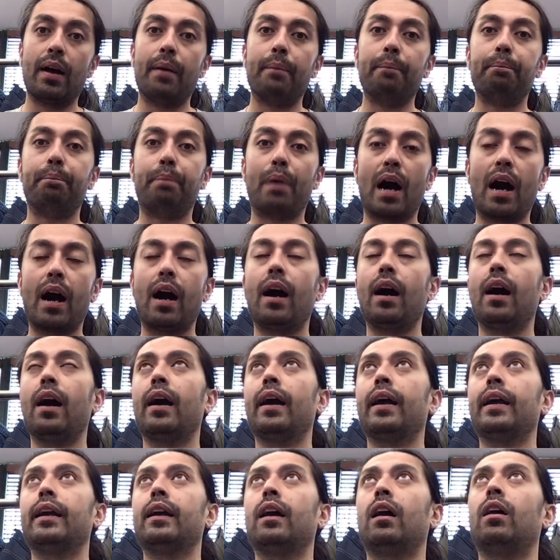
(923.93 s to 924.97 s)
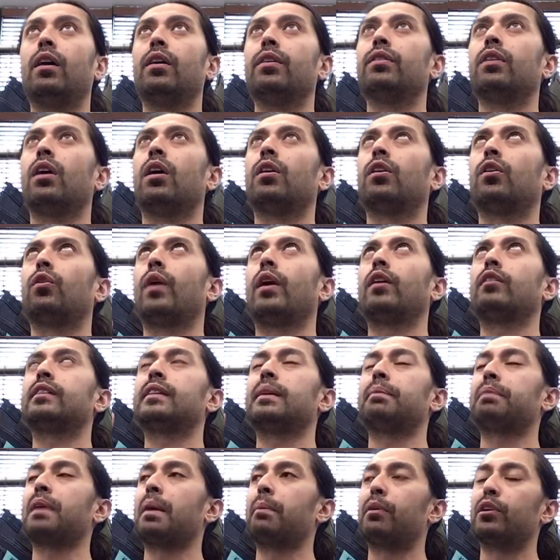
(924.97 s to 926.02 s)
by on, on around
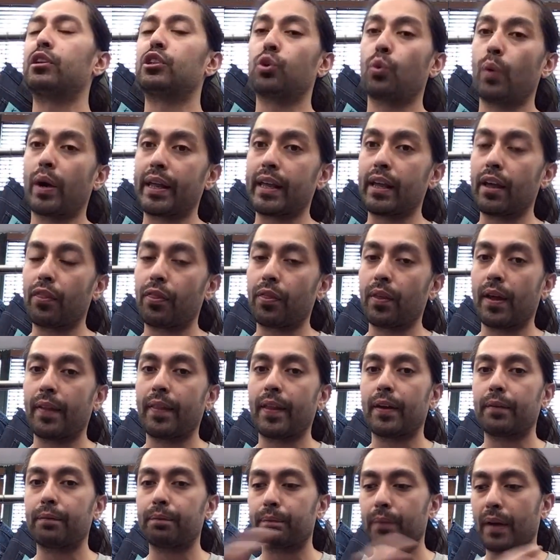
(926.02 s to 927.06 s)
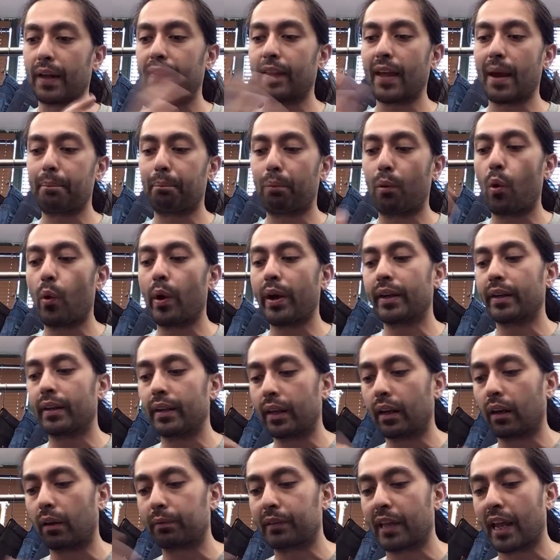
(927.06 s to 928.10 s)
September 20th. And then at that point,
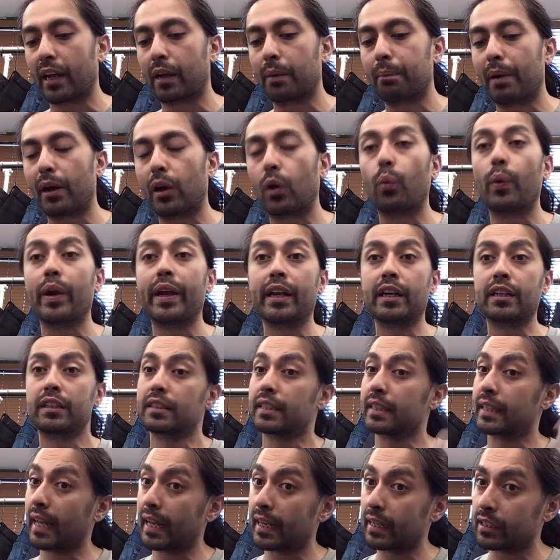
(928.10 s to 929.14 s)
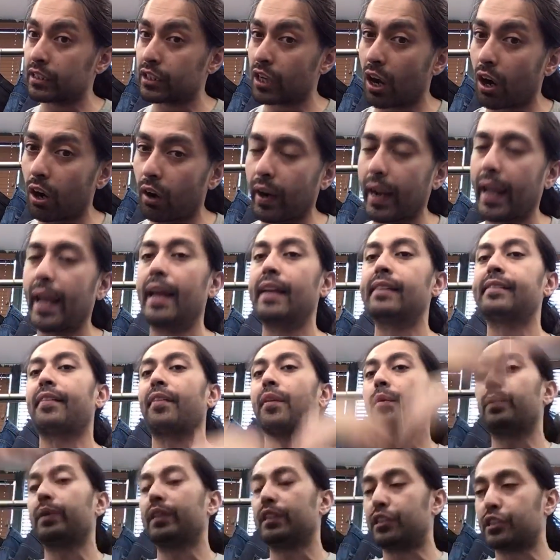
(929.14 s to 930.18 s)
it'll take about a week to get into our hands and
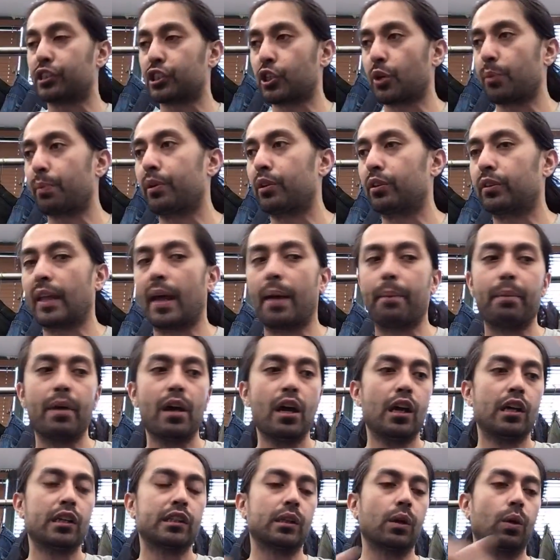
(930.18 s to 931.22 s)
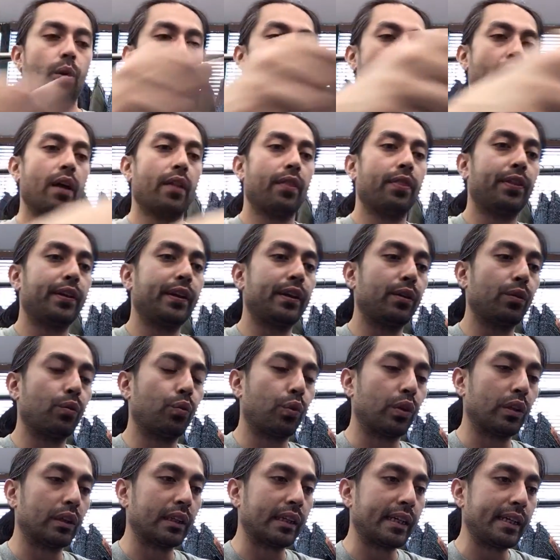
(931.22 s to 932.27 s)
then we distribute them. So the
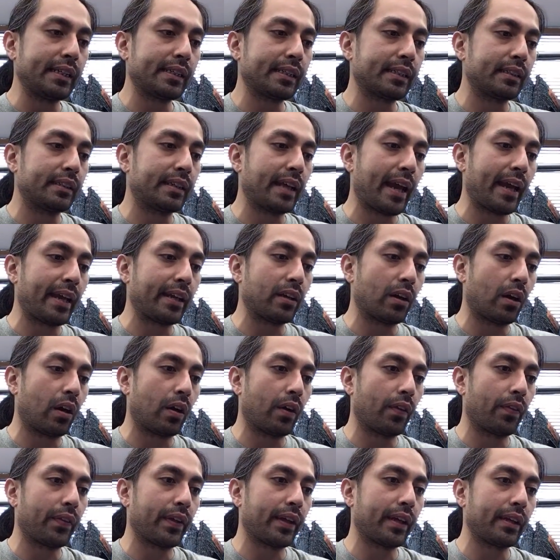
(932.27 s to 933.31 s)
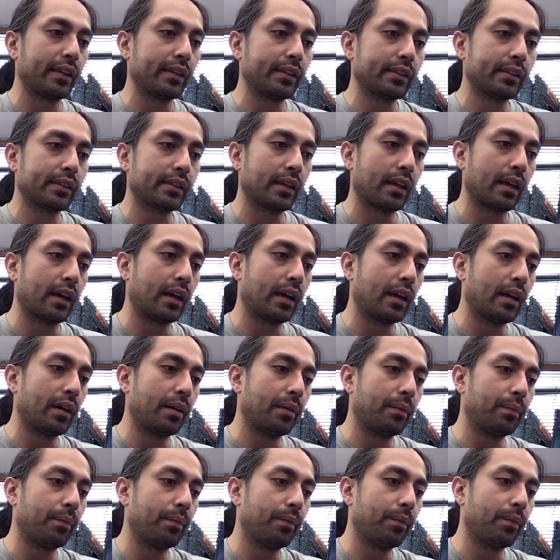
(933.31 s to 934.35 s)
release date on these,
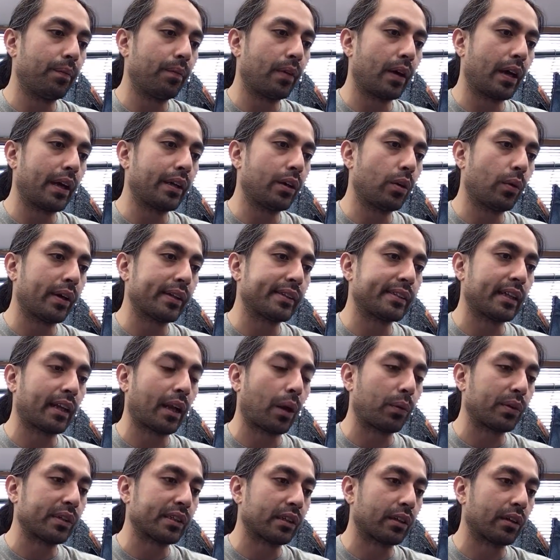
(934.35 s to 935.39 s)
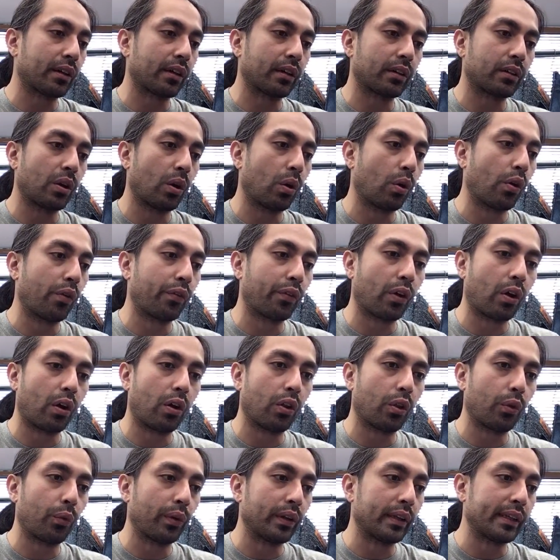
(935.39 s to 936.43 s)
um, I know I said I wasn't gonna go over
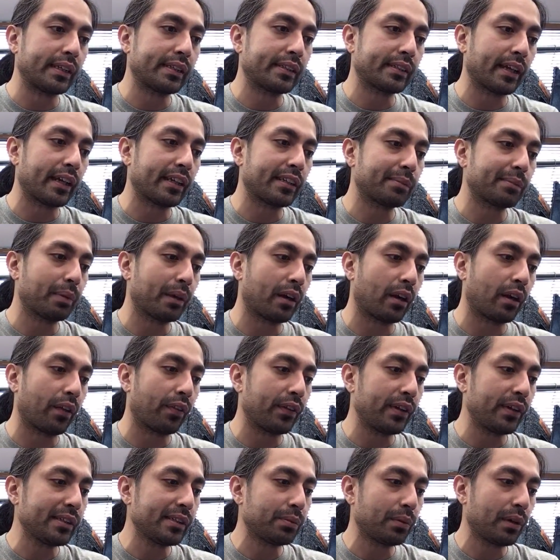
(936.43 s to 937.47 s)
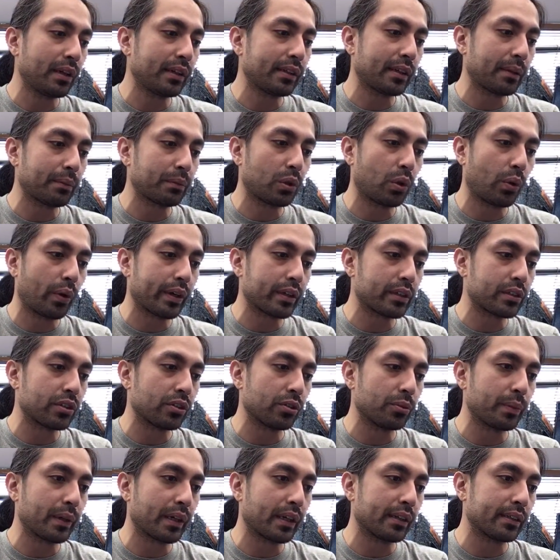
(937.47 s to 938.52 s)
all the release dates, but on these ones I'm going to
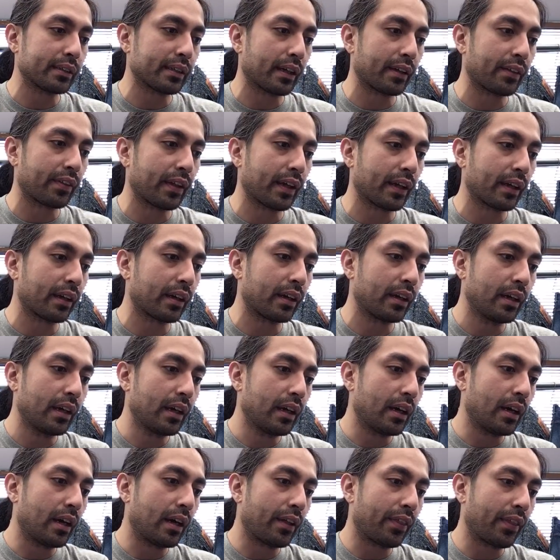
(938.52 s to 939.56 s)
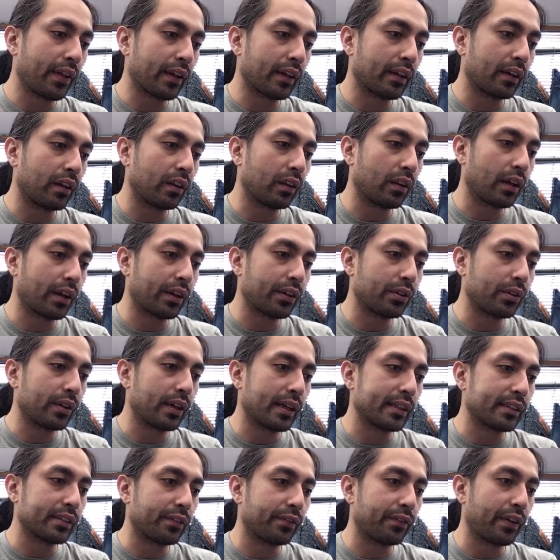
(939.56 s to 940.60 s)
because I think, I think a lot of you
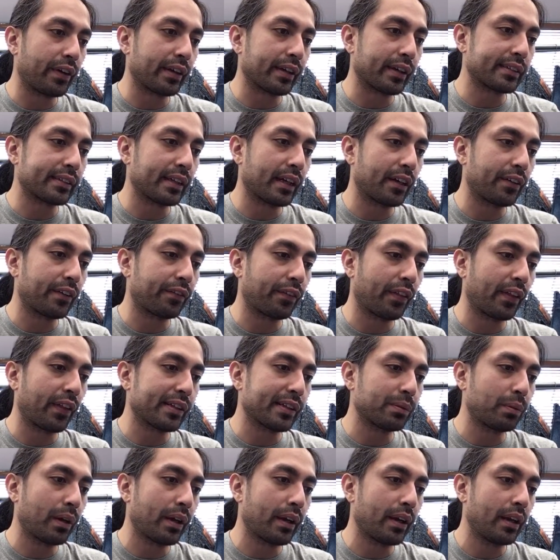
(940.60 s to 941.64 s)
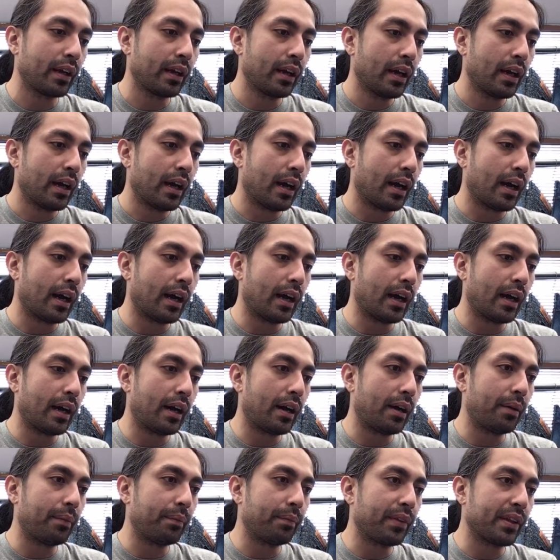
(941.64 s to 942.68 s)
guys are very excited for this one.
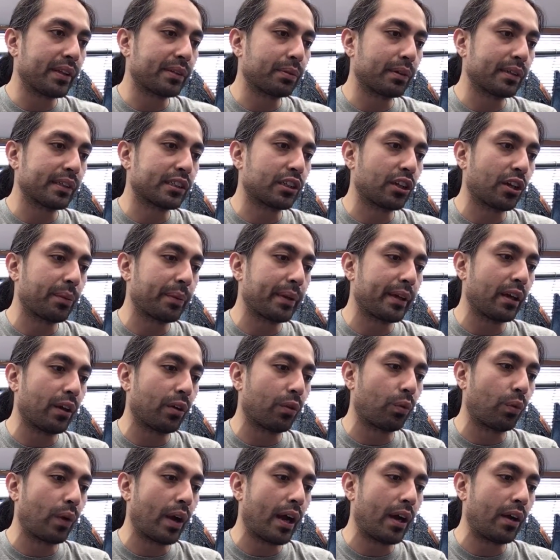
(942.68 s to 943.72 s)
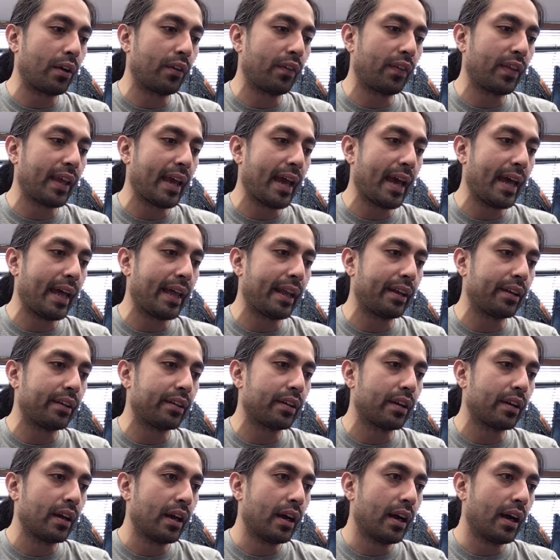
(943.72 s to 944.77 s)
Um, this one's gonna be around the
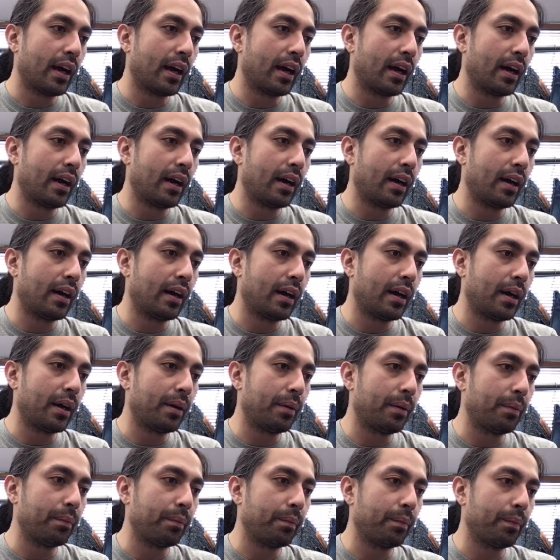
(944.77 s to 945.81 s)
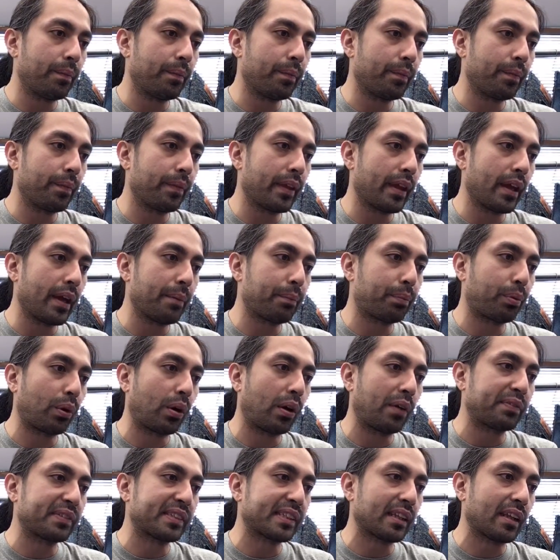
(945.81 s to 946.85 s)
end. Um, Emperor
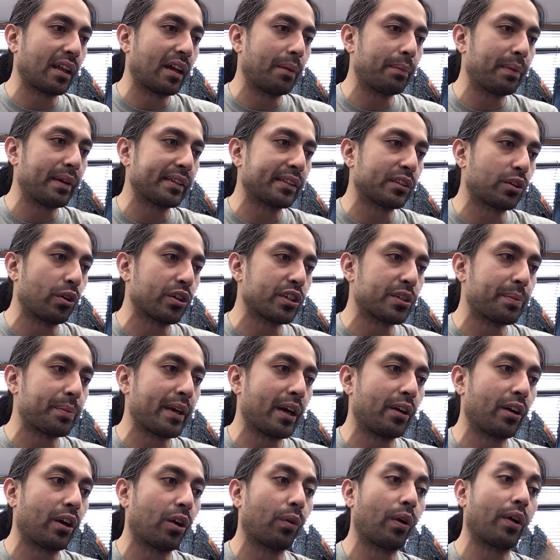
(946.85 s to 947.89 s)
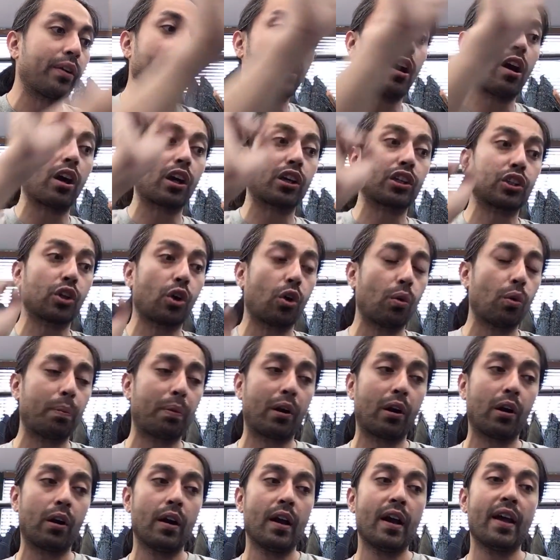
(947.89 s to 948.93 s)
of Slub is going to be around
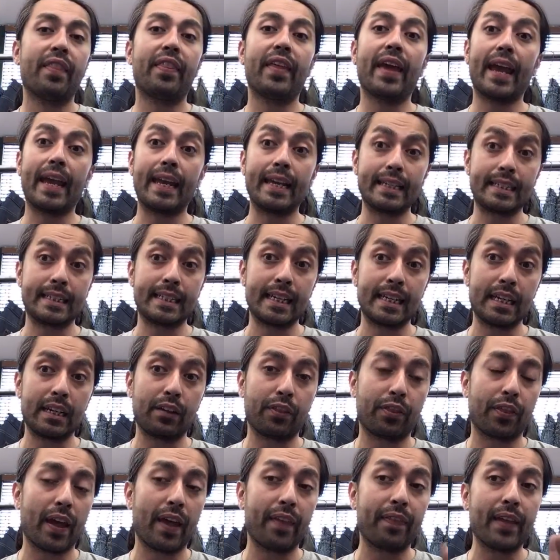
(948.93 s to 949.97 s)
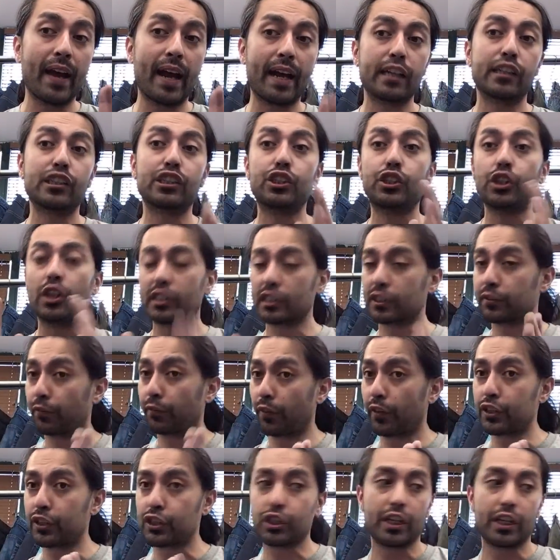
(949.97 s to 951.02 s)
October the 18th. And that is just
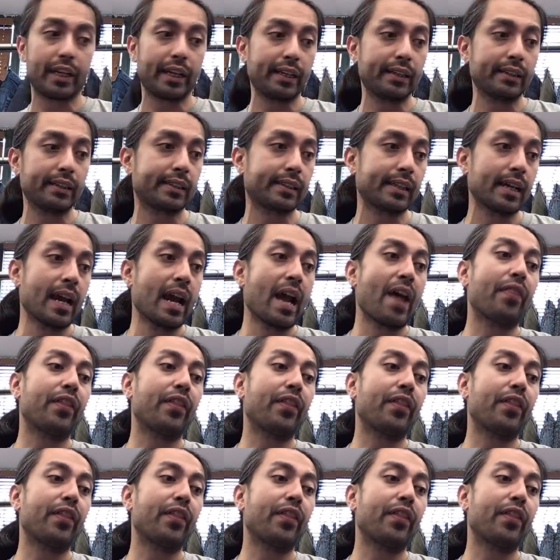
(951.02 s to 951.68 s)
for the jeans.